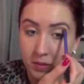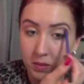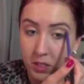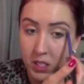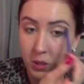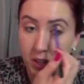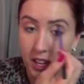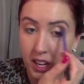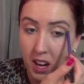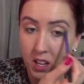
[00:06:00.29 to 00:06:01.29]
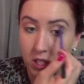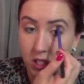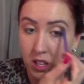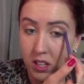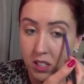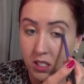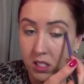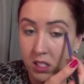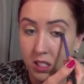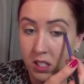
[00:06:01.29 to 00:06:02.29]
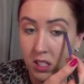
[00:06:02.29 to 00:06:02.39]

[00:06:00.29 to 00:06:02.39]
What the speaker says: We don't want any harsh lines.